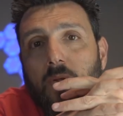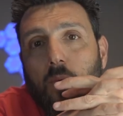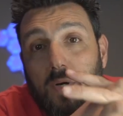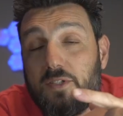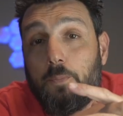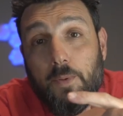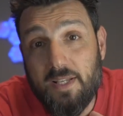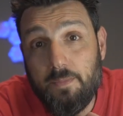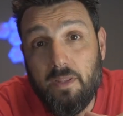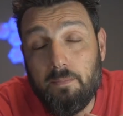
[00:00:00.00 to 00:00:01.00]
What
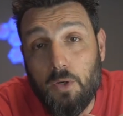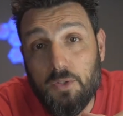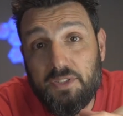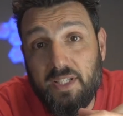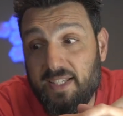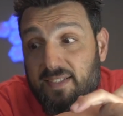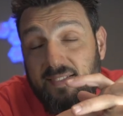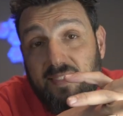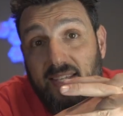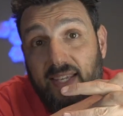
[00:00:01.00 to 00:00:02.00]
surprised me the most
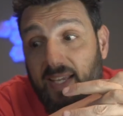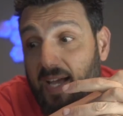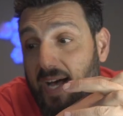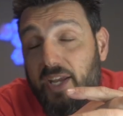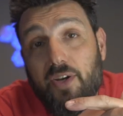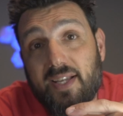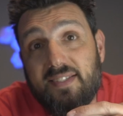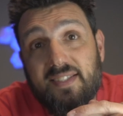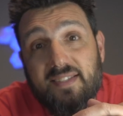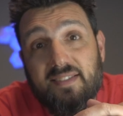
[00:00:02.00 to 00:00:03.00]
is the iOS
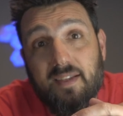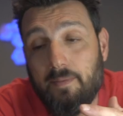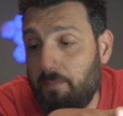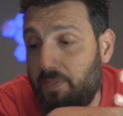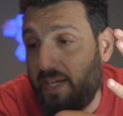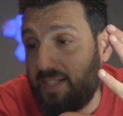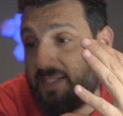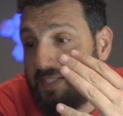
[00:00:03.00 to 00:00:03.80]
system that's